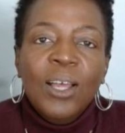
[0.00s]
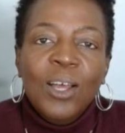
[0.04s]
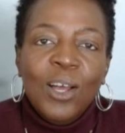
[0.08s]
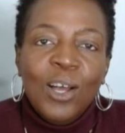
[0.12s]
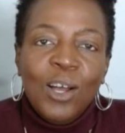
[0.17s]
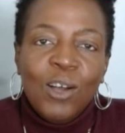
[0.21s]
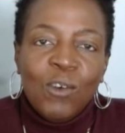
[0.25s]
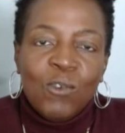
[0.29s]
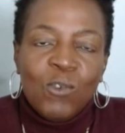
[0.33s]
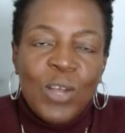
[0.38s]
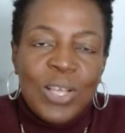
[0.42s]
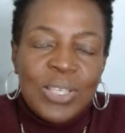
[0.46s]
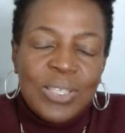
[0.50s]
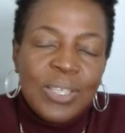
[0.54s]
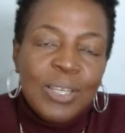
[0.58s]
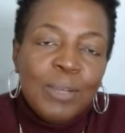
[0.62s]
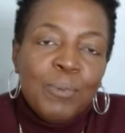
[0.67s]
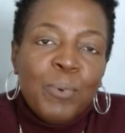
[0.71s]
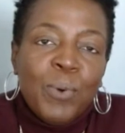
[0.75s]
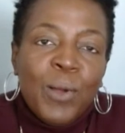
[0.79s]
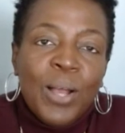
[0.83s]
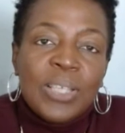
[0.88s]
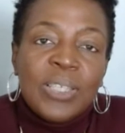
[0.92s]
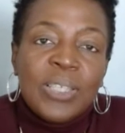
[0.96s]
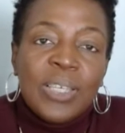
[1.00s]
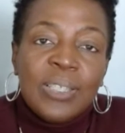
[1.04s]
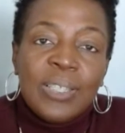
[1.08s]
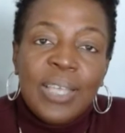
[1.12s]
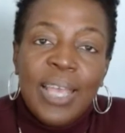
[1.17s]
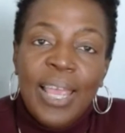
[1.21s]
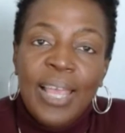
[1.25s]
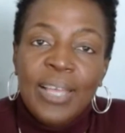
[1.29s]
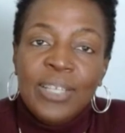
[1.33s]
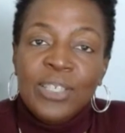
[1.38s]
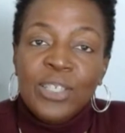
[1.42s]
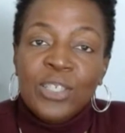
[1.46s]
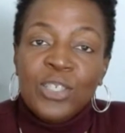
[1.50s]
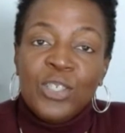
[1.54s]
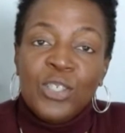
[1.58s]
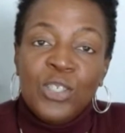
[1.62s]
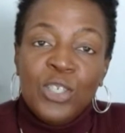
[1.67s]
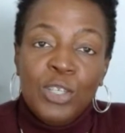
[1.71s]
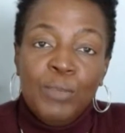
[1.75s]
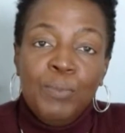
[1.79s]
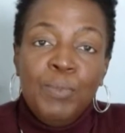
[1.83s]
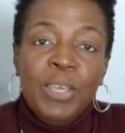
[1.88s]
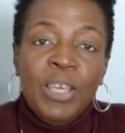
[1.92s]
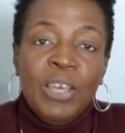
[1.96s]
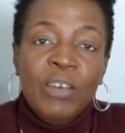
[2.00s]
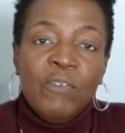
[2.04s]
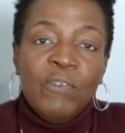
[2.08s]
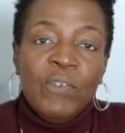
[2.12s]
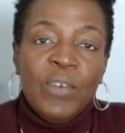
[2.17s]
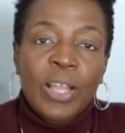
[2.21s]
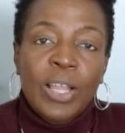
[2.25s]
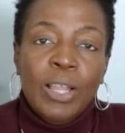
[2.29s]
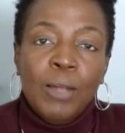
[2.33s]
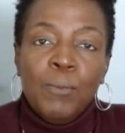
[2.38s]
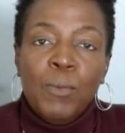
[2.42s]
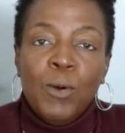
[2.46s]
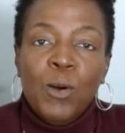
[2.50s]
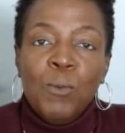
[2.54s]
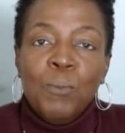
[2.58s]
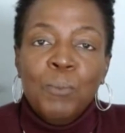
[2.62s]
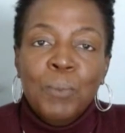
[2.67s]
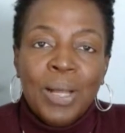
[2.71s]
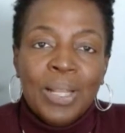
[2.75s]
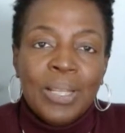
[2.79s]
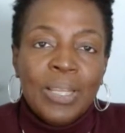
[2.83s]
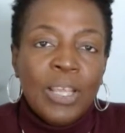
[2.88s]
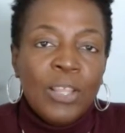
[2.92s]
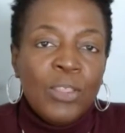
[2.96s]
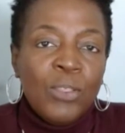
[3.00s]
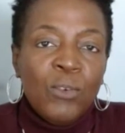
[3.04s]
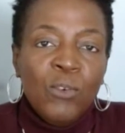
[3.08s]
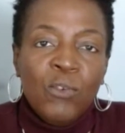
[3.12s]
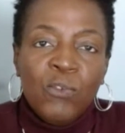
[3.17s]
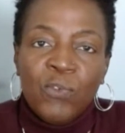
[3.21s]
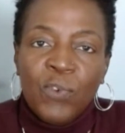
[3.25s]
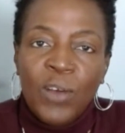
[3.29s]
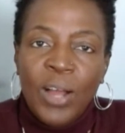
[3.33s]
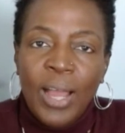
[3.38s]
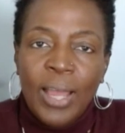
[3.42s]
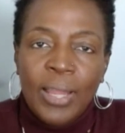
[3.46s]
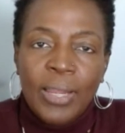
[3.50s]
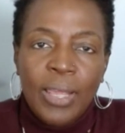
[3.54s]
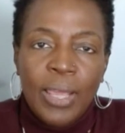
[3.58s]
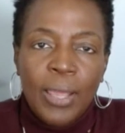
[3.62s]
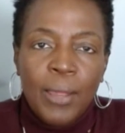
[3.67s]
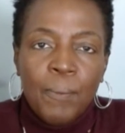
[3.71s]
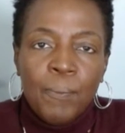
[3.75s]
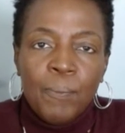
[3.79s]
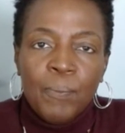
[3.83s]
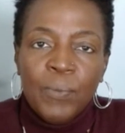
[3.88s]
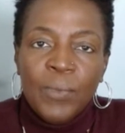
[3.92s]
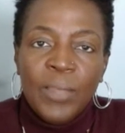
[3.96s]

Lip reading: A resident process agent should be available Monday through Friday,